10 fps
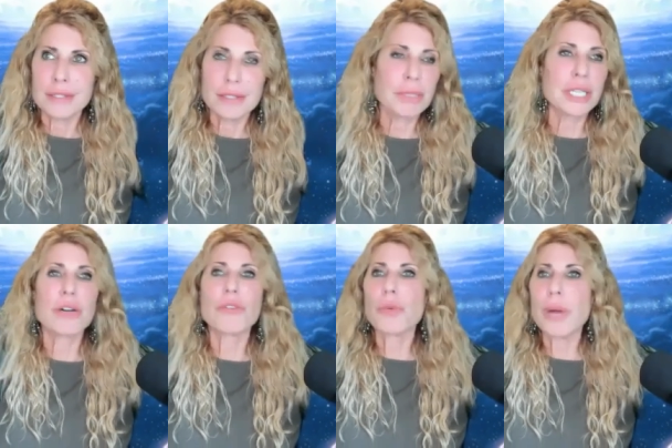uh,
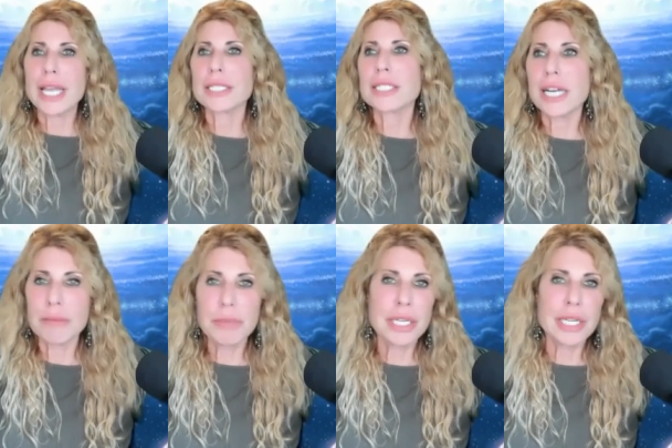being overweight and
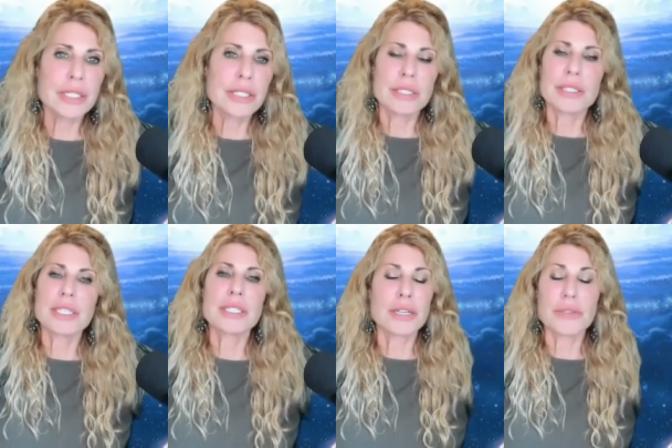diabetes and
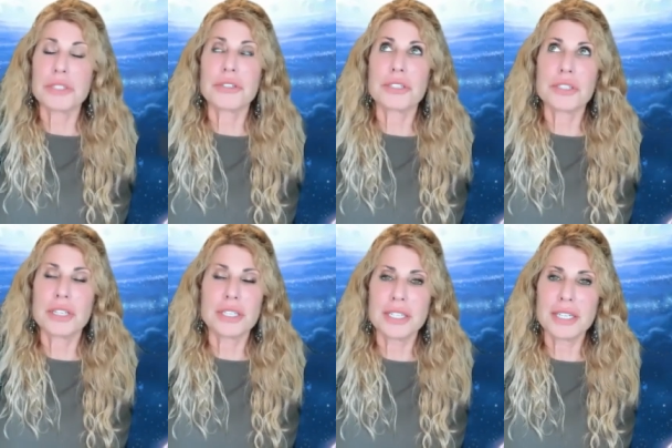et cetera. It just
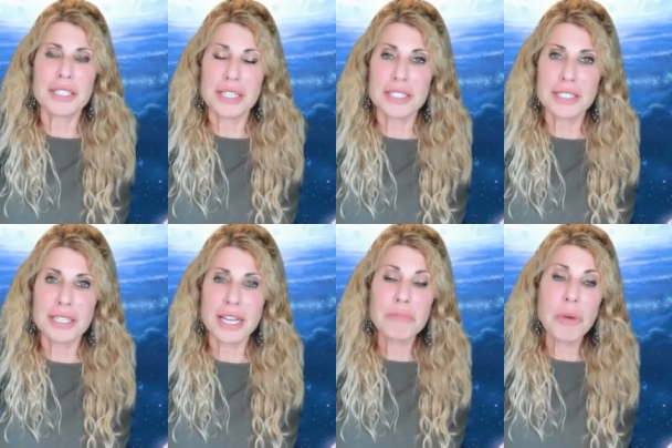doesn't
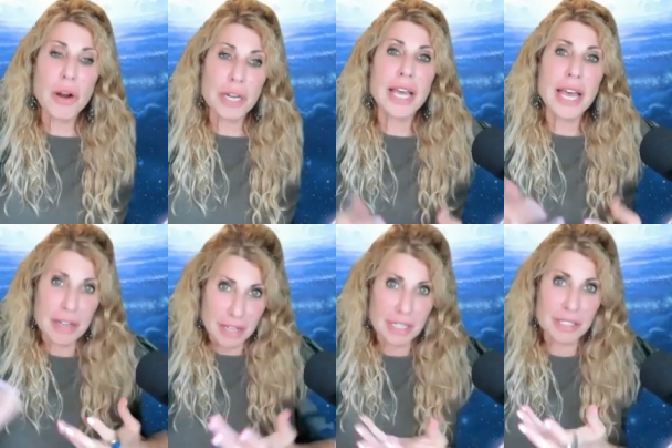exist. And part of that
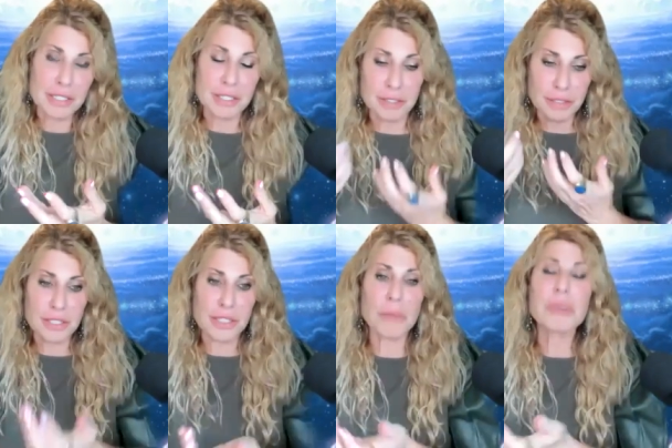is
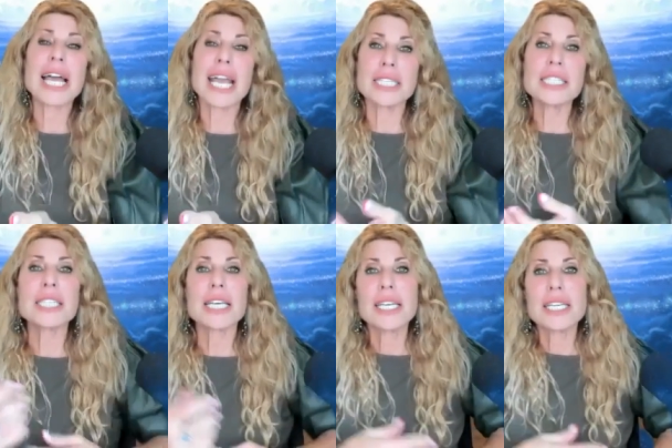because of the
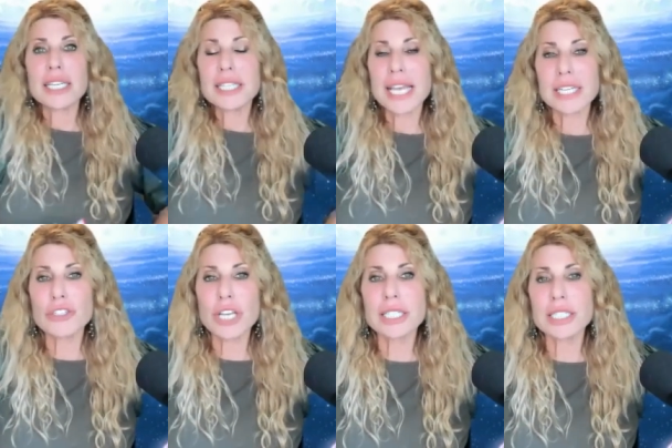plants that they
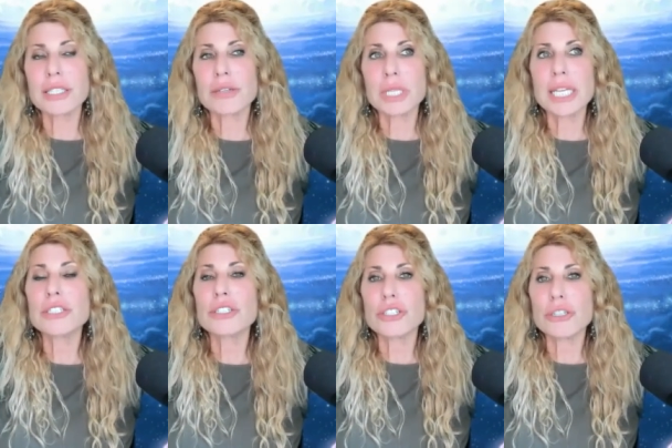ingest and the
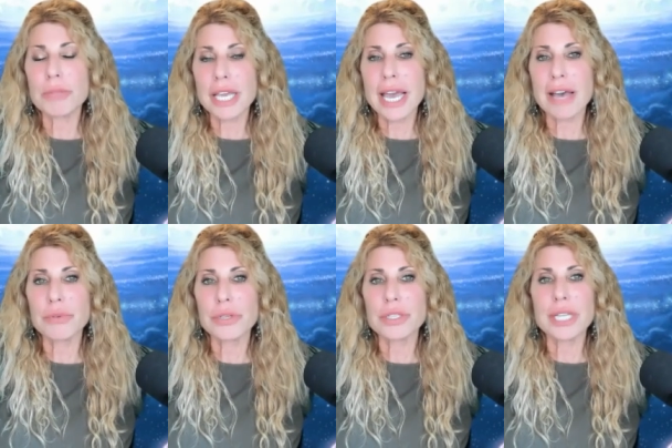relationship they have
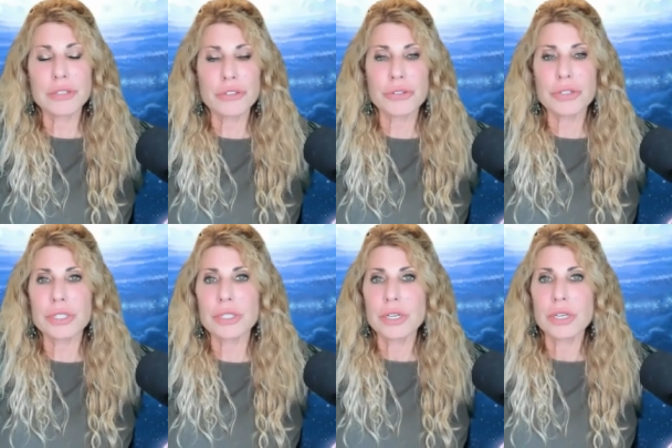with nature
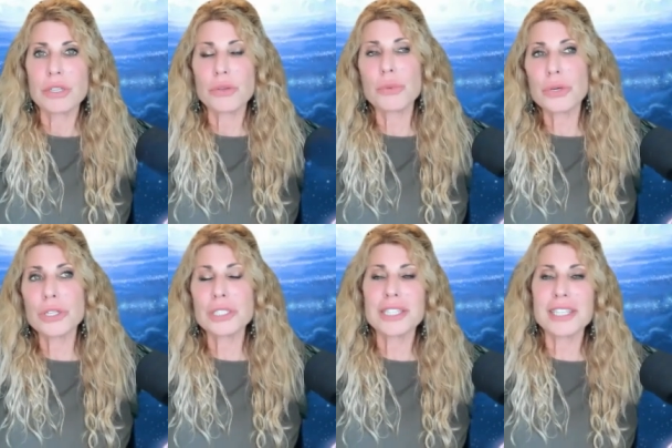and the
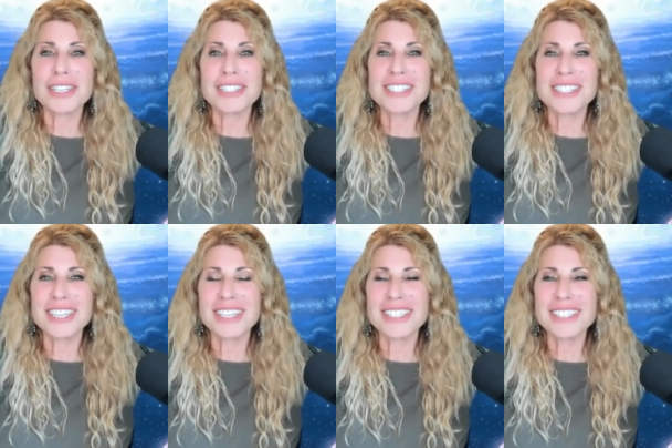world and the
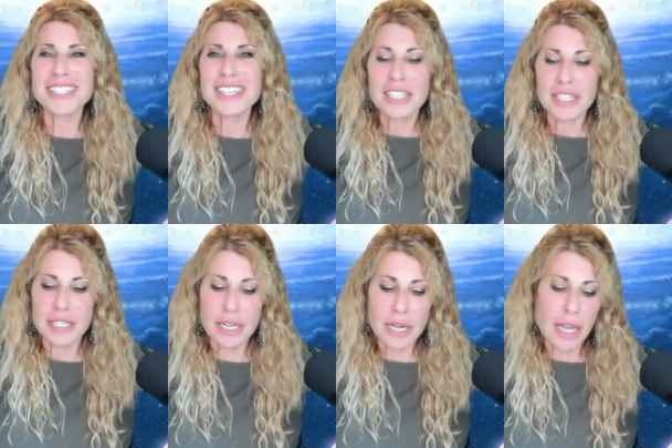unseen.
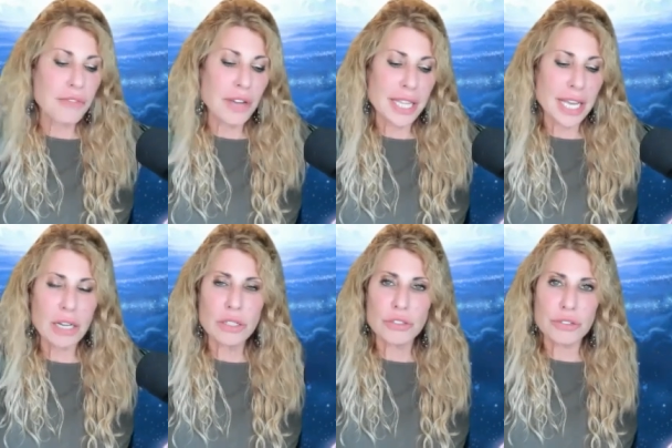And I find that
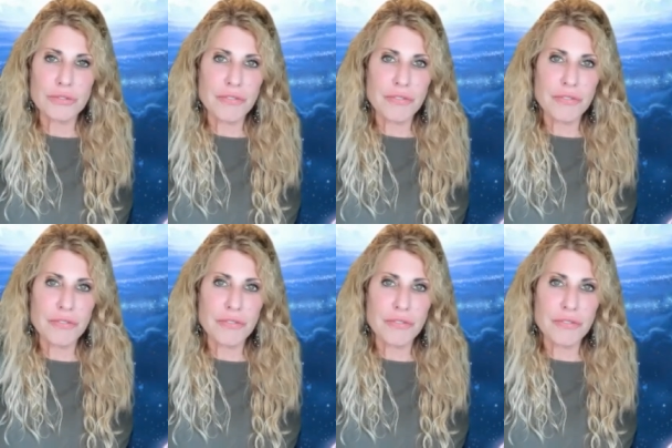culture